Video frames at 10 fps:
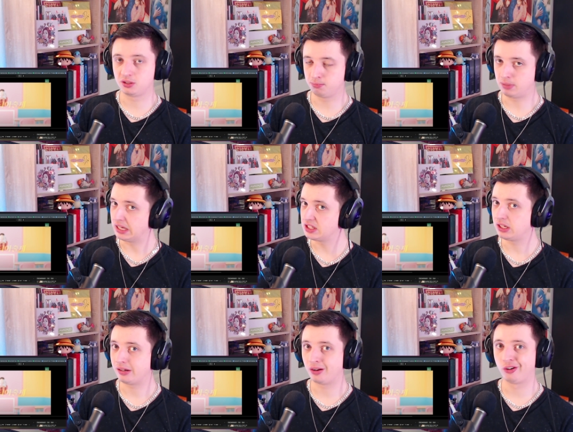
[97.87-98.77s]
basically
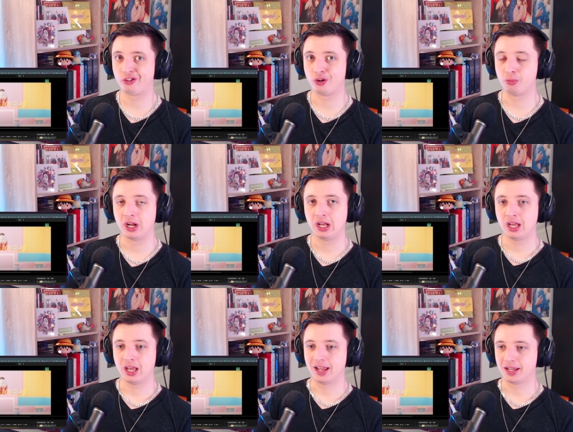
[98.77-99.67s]
the whole group.
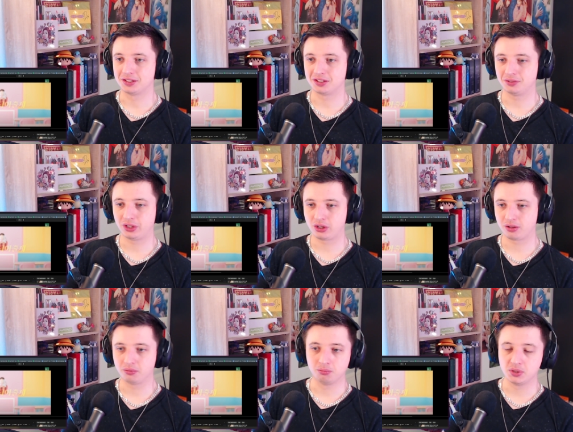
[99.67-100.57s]
And if they're
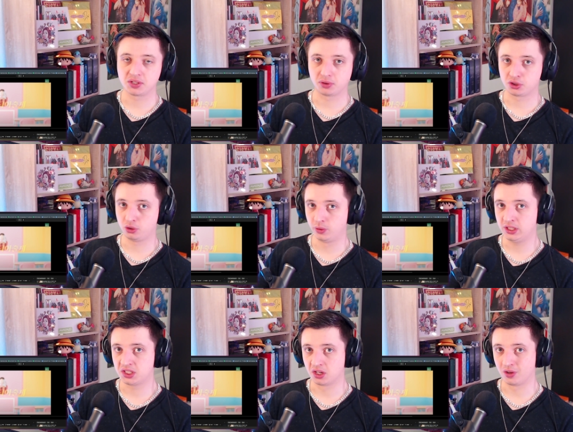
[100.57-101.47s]
gonna miss for 2
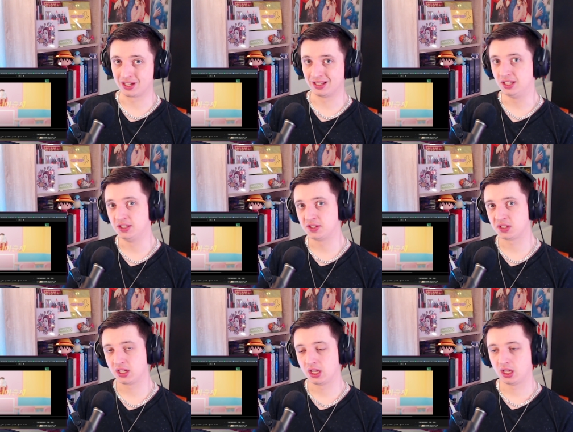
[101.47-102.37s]
weeks now, at least,
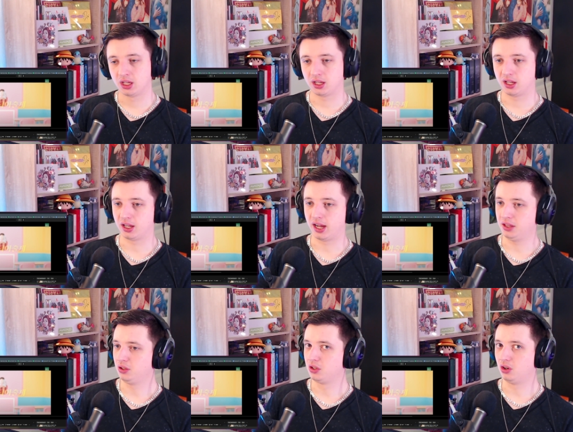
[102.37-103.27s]
I
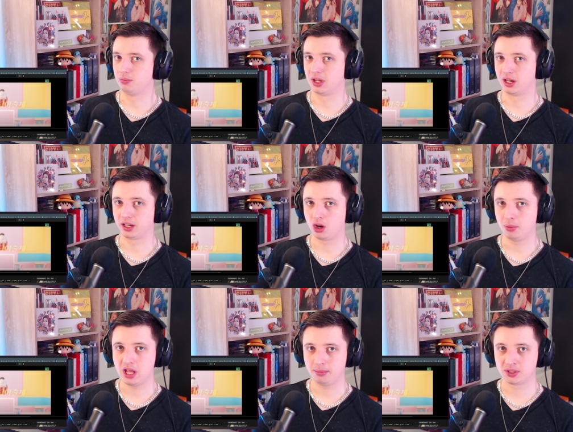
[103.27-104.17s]
don't know, man, like how
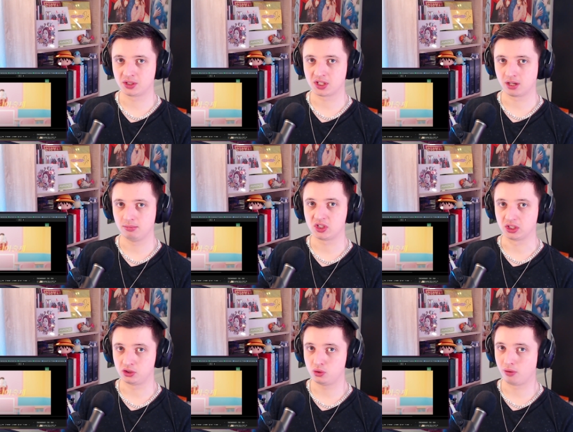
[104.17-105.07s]
many episodes are they missing?
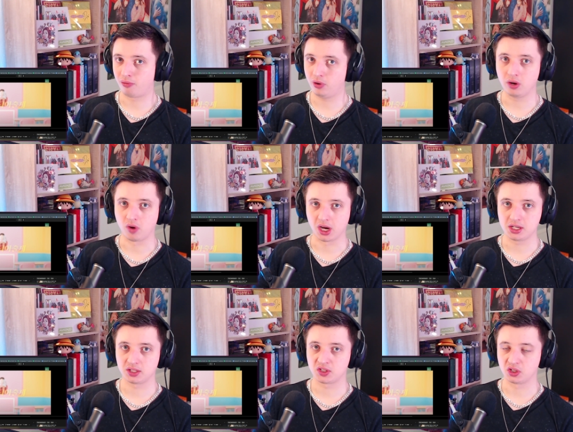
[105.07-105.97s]
Two or three, right?
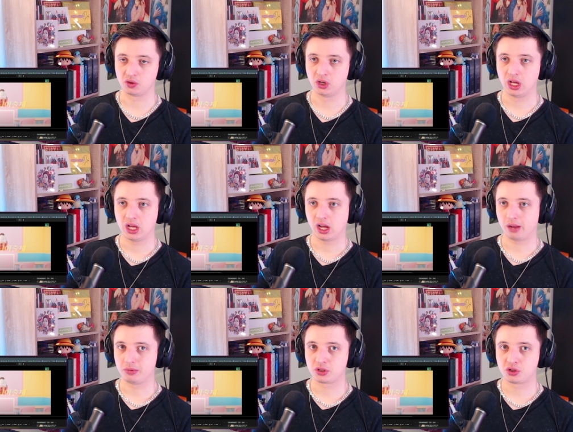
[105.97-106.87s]
So
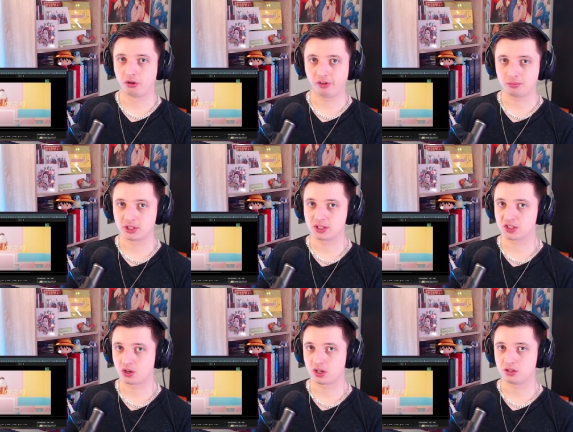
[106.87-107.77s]
I'm not sure if Mnet is
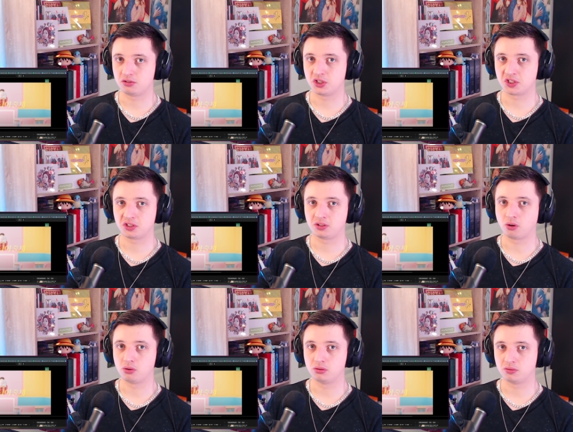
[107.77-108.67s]
gonna just
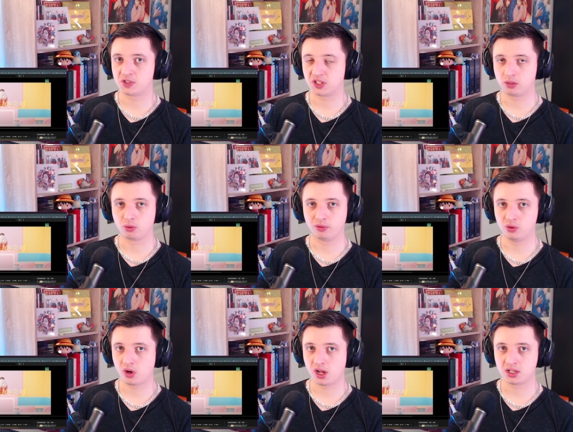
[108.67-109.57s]
go stick with
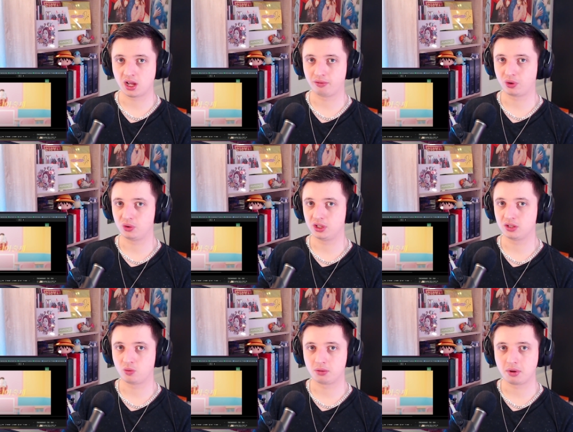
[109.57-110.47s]
LOONA and have only the
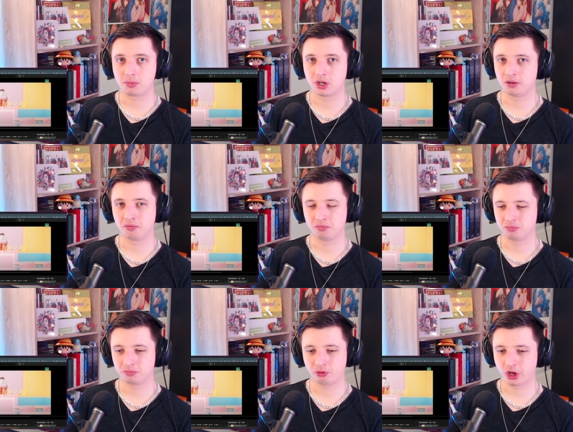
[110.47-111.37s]
one member, I'm
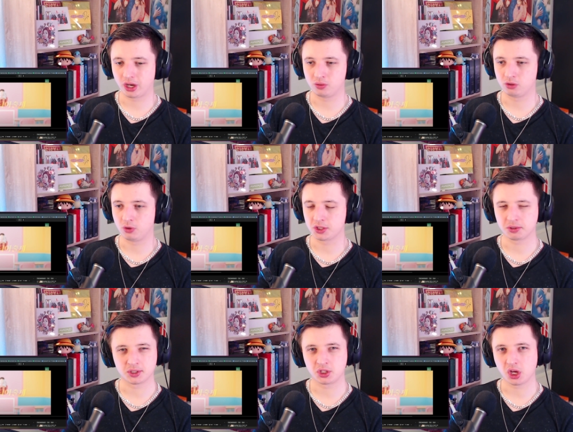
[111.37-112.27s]
forgetting who it was
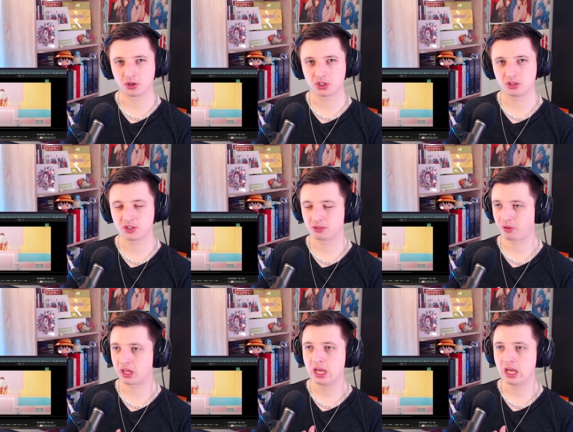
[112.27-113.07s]
it Hyunjin or something,